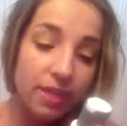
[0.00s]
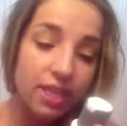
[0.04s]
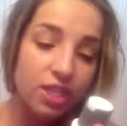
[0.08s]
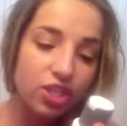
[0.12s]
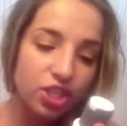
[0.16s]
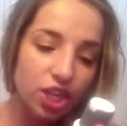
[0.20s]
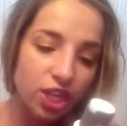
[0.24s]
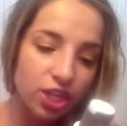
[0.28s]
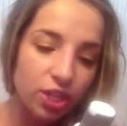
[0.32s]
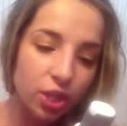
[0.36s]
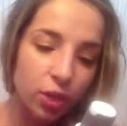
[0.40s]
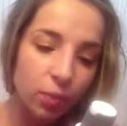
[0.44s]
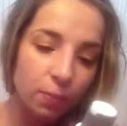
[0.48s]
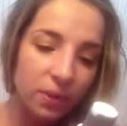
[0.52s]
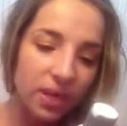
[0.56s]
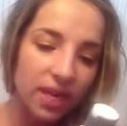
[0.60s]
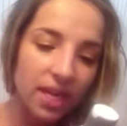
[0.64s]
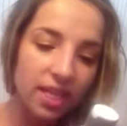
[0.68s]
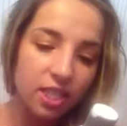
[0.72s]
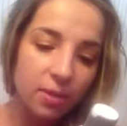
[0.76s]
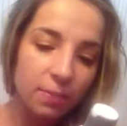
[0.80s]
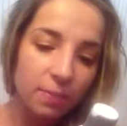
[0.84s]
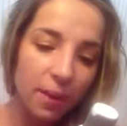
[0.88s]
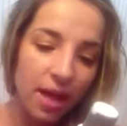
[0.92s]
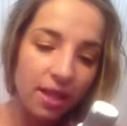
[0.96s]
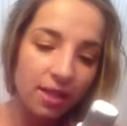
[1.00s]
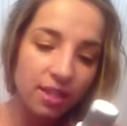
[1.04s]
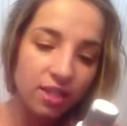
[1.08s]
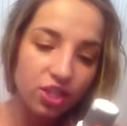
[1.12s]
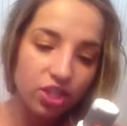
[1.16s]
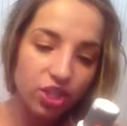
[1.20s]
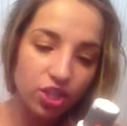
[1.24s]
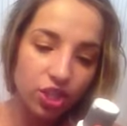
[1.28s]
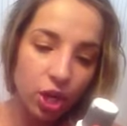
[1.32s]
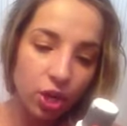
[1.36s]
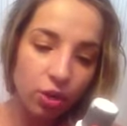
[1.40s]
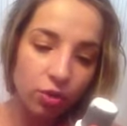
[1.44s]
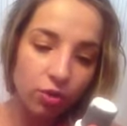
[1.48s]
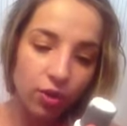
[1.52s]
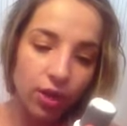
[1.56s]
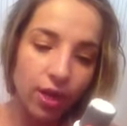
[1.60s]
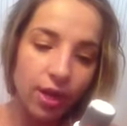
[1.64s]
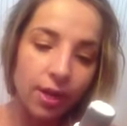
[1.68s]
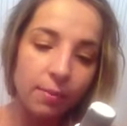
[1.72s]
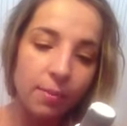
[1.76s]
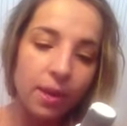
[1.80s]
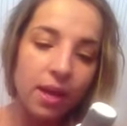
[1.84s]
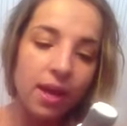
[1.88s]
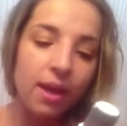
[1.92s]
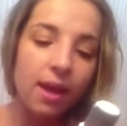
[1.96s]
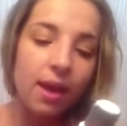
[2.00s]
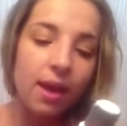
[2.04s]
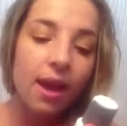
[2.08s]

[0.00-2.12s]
gentle pH balanced gel cream